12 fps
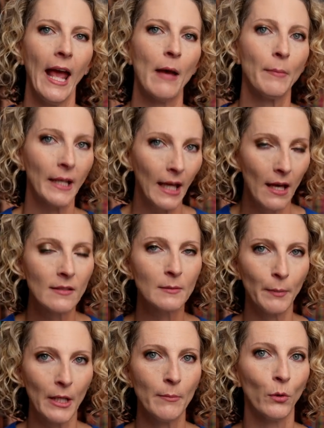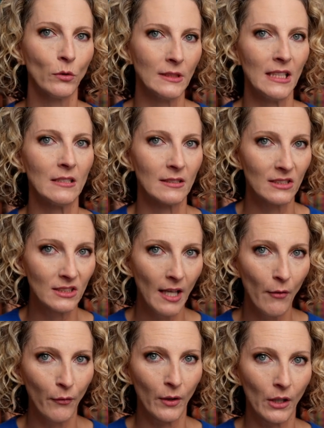And because people didn't
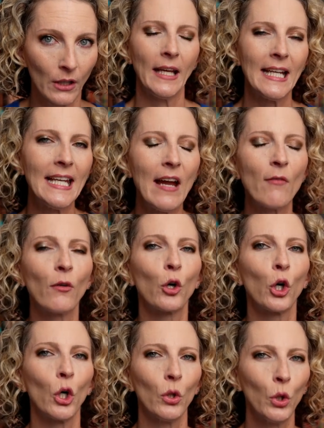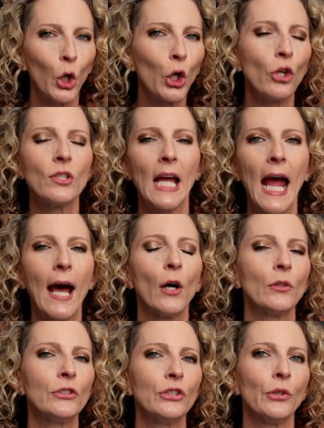suffer, they never learned
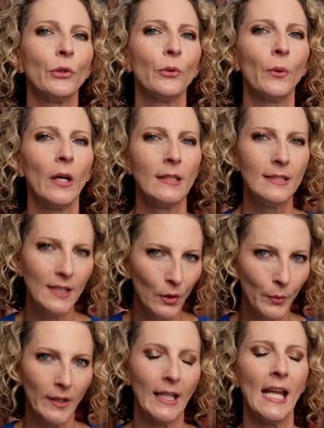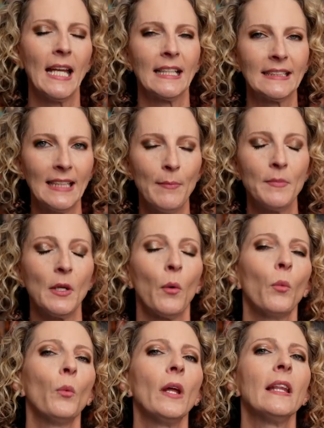how to deal with it and accept it
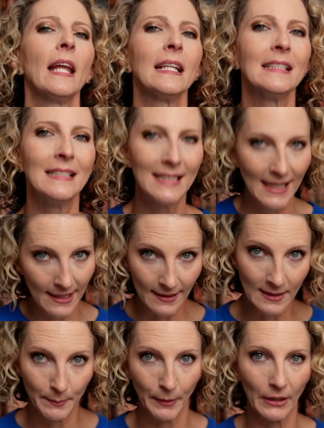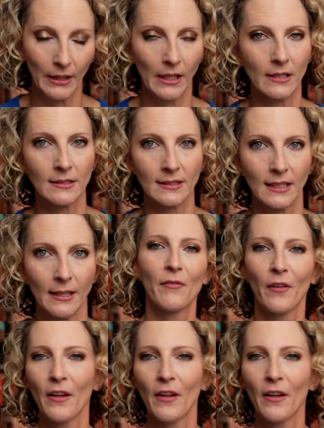when they did experience it. For